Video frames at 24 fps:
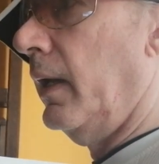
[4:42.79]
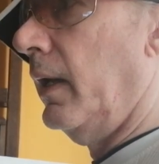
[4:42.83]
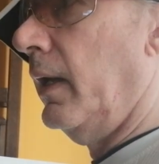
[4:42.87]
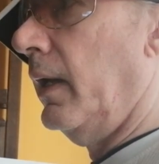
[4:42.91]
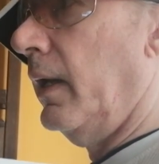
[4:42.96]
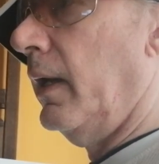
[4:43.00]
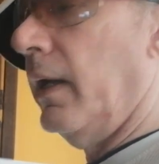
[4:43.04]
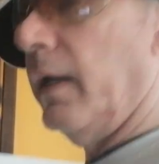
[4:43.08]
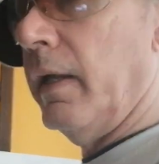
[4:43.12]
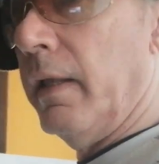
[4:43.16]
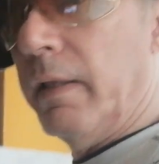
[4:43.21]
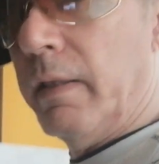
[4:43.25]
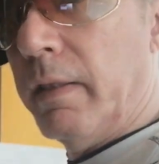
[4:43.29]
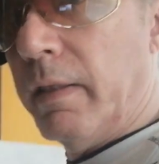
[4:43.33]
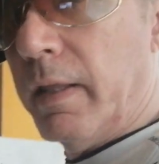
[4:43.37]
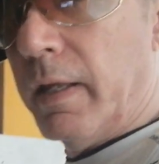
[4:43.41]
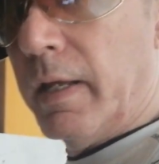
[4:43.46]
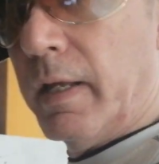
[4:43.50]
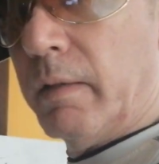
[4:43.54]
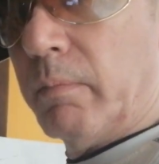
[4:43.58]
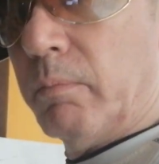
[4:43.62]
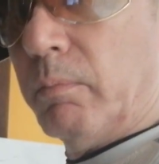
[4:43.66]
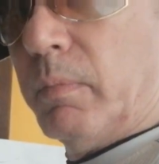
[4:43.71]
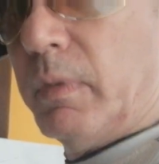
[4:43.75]
and
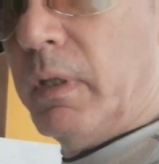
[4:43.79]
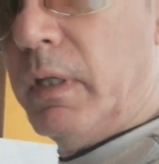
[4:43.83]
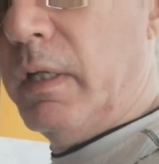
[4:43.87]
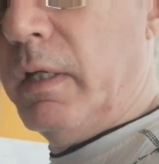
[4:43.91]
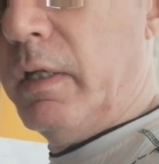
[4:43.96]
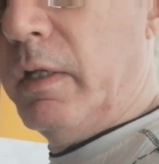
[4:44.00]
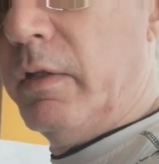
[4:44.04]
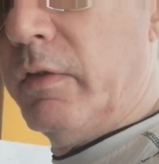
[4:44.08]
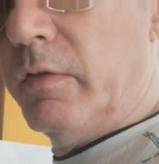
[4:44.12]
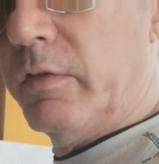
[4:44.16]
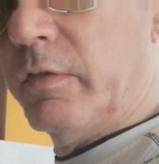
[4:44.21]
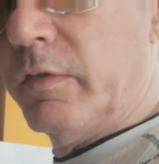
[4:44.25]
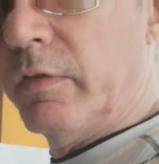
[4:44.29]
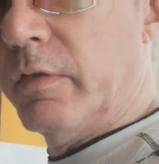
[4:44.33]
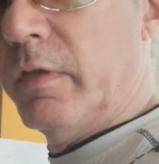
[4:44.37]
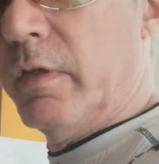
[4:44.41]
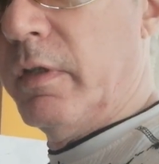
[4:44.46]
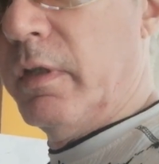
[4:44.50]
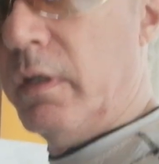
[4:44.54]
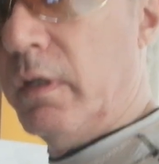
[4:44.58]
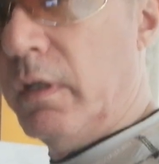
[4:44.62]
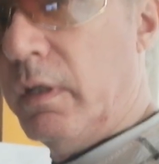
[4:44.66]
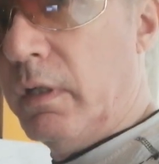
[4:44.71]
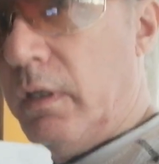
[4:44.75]
that means
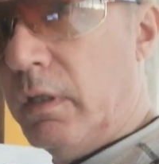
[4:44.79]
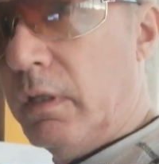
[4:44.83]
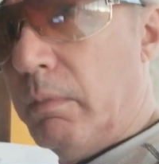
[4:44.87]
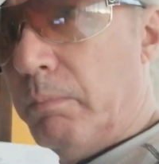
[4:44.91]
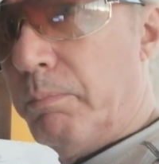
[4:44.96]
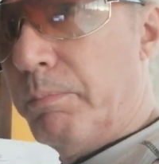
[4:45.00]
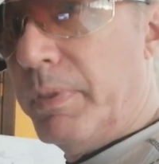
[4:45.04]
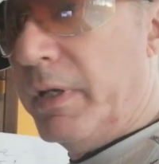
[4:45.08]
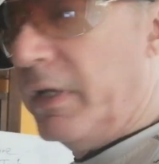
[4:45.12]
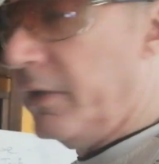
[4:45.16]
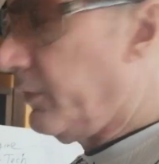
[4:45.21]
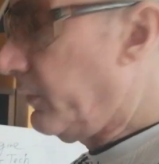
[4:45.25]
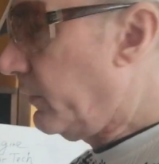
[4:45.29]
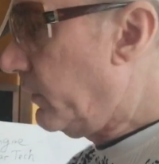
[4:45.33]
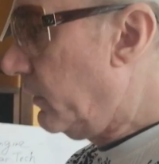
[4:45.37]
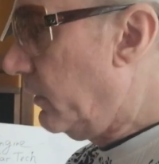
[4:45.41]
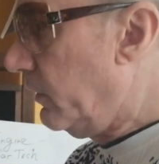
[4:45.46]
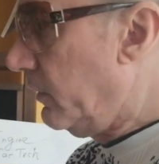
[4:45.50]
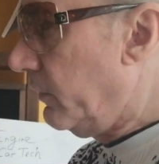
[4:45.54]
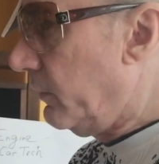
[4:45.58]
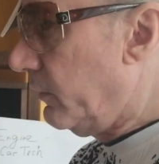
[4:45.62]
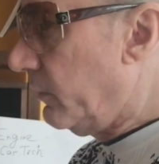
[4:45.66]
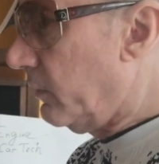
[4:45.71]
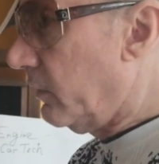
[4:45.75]
the
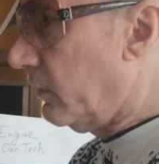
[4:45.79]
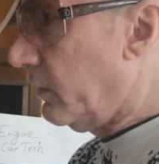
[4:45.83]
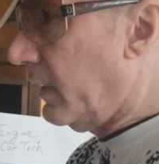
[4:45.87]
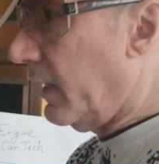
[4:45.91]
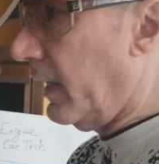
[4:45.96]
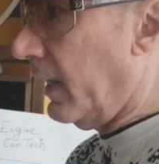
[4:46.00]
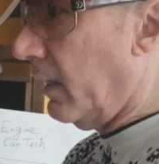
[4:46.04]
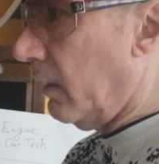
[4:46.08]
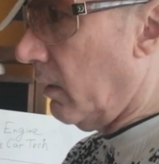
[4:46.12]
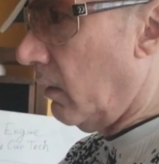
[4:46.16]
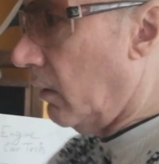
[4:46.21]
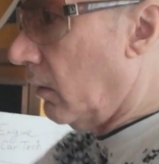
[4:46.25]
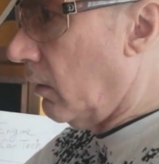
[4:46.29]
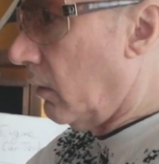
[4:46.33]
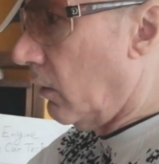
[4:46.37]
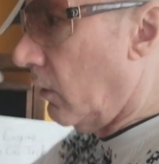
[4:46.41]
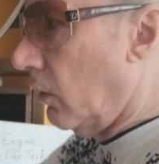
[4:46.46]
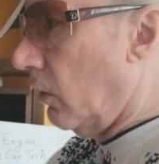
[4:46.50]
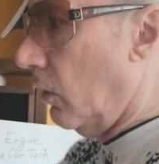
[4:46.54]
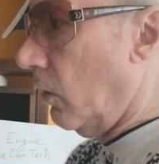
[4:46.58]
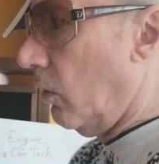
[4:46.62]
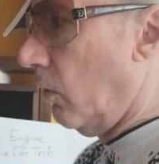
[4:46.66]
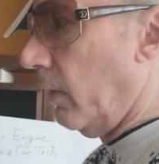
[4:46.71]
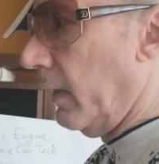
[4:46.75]
pistons
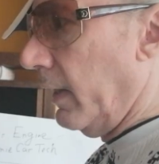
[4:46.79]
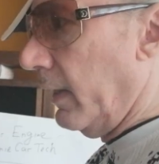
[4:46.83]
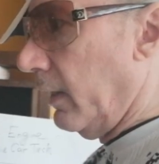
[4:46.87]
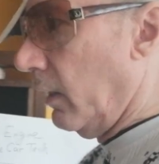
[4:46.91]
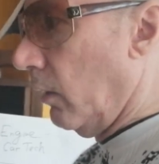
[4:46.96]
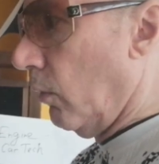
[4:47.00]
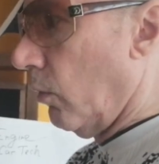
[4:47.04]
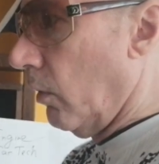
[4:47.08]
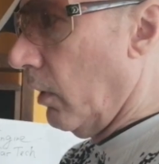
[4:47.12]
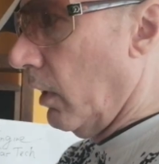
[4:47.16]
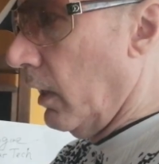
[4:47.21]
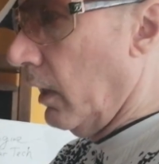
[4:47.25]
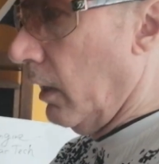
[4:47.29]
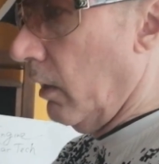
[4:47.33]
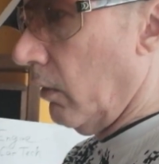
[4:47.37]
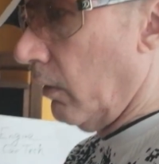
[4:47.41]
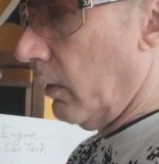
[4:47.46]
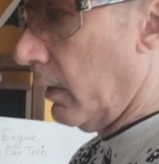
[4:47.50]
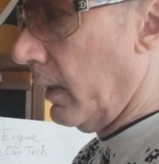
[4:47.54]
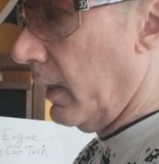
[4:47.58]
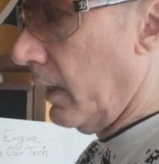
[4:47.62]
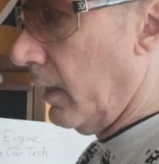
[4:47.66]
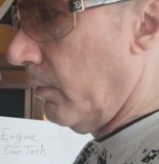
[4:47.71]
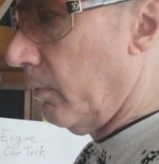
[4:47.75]
cannot go anywhere,
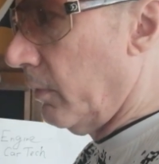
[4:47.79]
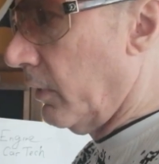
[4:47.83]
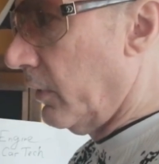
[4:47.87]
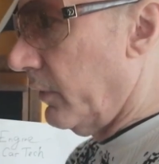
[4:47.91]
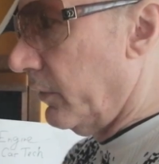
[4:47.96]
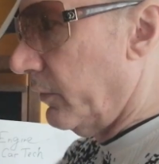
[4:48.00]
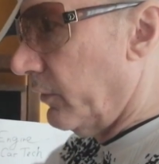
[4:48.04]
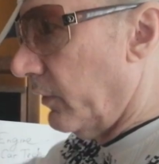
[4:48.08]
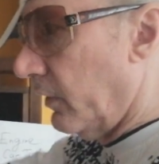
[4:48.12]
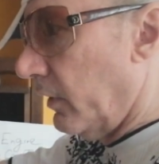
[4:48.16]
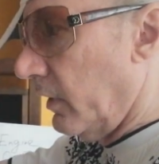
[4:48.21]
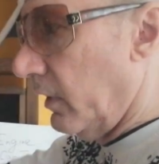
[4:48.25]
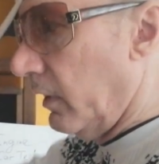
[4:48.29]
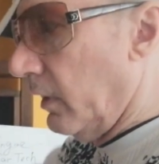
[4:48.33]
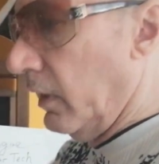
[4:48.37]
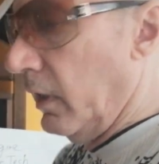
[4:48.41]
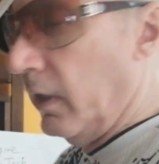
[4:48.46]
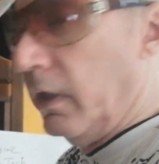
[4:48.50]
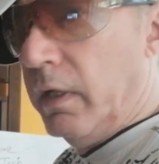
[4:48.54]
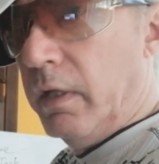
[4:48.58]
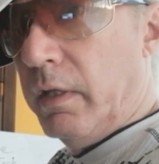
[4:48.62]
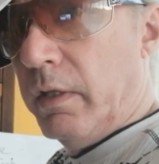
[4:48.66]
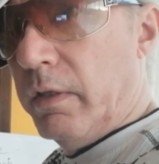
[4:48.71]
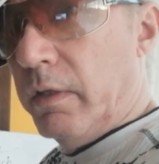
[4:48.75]
okay, because
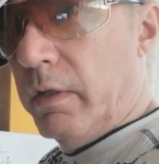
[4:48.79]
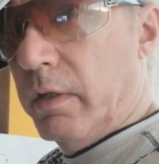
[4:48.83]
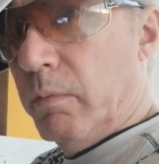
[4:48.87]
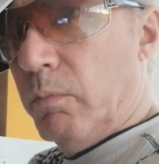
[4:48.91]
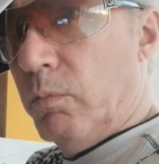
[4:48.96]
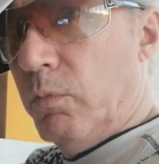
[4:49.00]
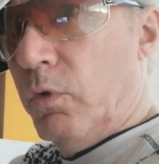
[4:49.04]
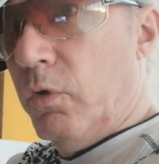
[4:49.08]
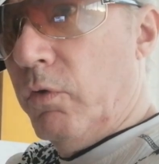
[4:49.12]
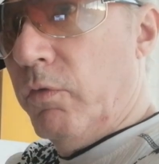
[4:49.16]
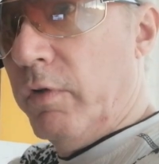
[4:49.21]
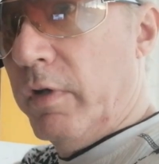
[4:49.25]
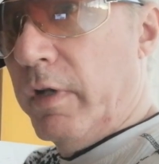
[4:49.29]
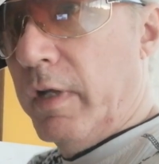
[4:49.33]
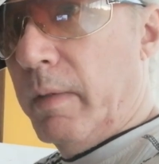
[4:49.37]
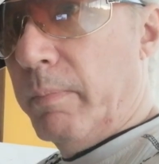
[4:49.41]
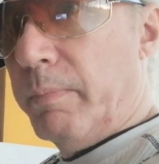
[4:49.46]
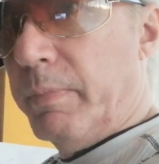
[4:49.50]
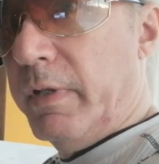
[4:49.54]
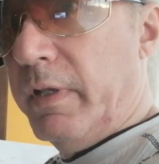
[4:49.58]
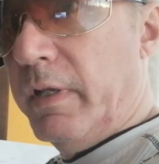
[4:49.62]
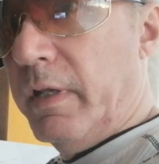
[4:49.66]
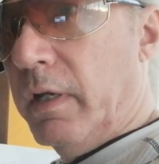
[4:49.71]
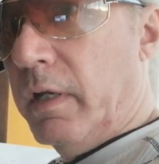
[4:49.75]
they're moving
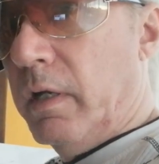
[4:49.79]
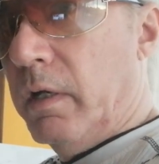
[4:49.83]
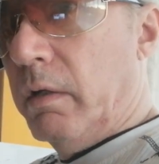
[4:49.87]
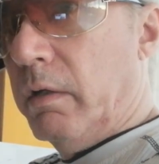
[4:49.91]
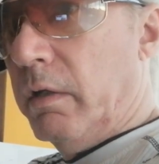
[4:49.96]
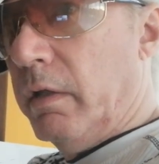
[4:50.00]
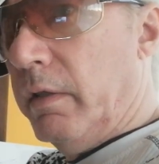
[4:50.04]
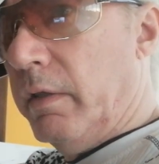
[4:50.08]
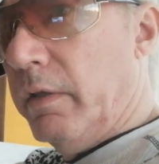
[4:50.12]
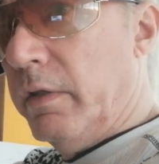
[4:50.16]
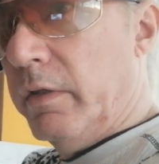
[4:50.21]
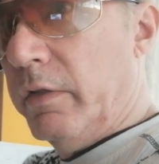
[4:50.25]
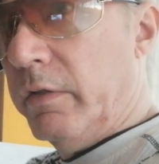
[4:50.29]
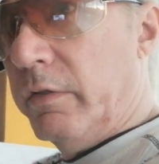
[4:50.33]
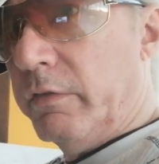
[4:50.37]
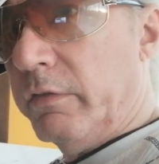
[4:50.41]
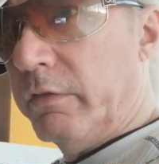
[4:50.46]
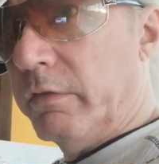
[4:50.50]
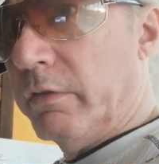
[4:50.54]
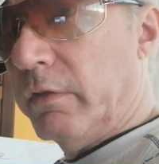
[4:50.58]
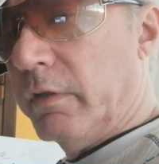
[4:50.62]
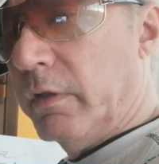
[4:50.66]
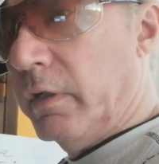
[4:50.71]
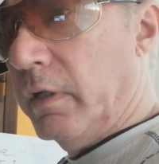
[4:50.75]
up and down in
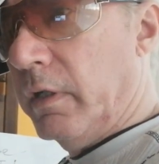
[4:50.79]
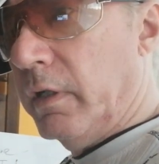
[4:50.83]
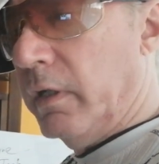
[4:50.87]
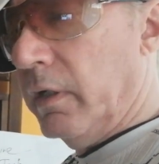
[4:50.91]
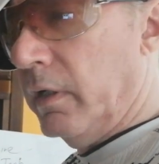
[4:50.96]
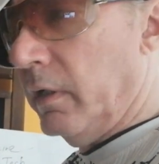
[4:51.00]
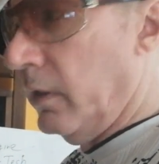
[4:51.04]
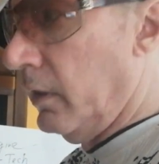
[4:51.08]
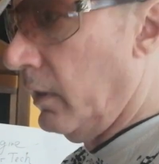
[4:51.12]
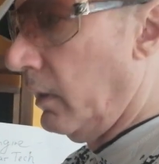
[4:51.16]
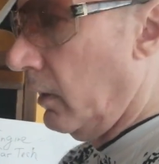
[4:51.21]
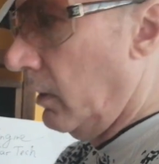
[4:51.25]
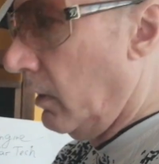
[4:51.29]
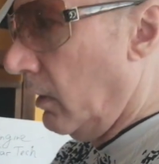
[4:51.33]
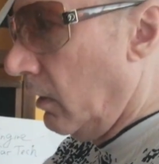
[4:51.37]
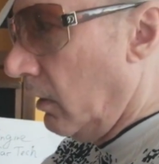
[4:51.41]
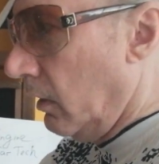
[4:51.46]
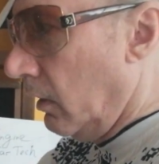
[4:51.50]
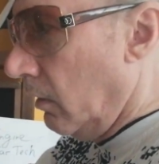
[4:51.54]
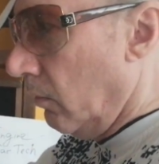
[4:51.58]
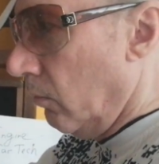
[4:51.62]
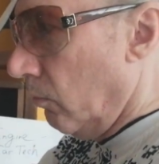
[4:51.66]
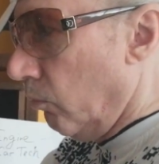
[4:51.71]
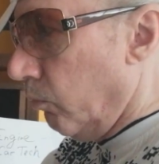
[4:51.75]
this
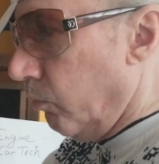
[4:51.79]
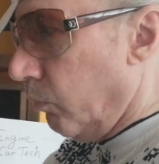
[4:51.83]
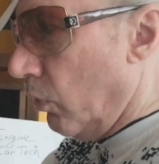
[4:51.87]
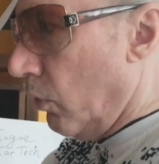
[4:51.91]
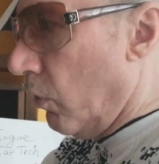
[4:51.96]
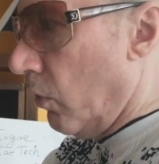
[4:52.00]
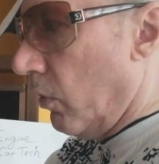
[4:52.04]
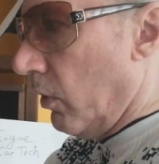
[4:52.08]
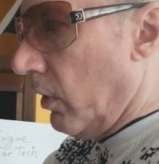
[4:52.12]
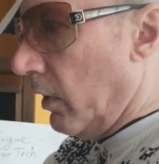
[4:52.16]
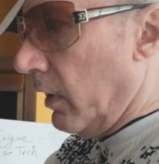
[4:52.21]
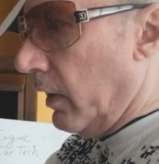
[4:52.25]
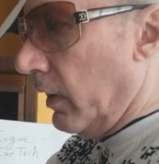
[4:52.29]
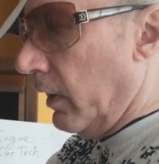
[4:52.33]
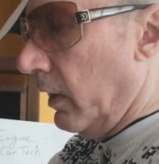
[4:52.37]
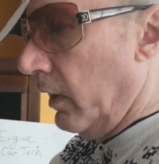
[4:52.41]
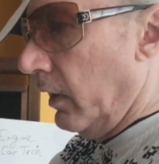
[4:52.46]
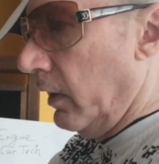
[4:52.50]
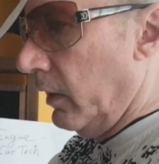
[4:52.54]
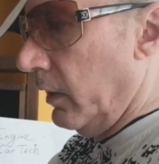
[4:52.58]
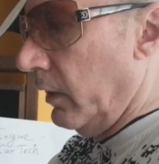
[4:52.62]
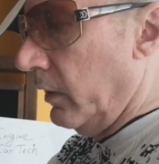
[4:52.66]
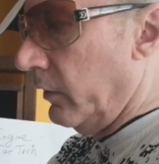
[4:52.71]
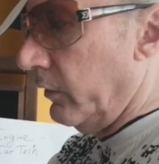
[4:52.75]

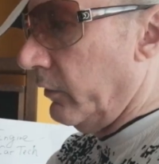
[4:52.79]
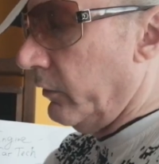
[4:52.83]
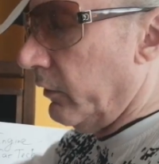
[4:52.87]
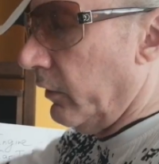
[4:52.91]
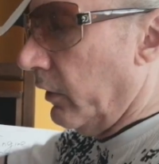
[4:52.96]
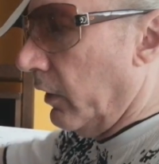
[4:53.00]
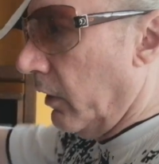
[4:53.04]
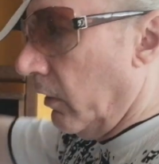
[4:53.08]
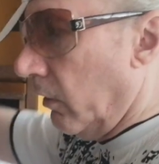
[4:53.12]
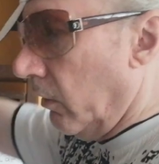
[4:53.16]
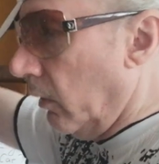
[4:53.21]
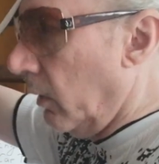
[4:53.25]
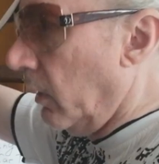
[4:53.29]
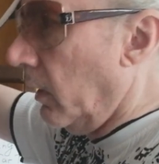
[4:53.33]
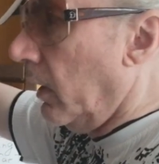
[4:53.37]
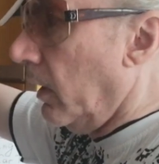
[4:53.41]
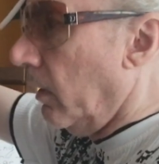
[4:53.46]
bore. So